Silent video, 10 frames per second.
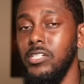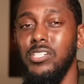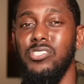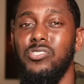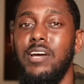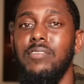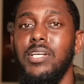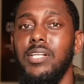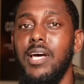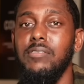
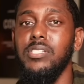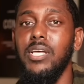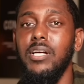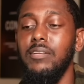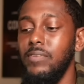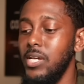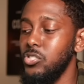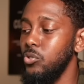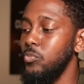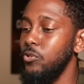extravagant lifestyle. If
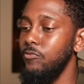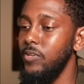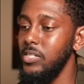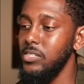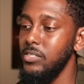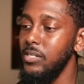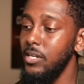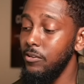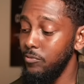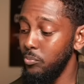that's your motivation
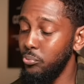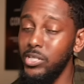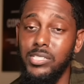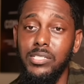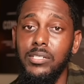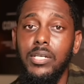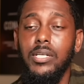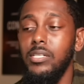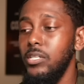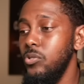for preaching,
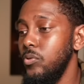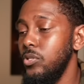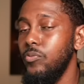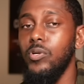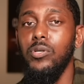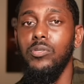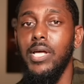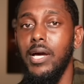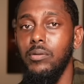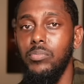then you in the wrong
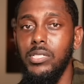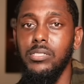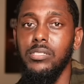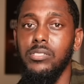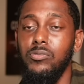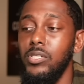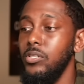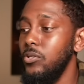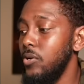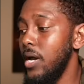line of business. You need
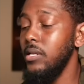to go out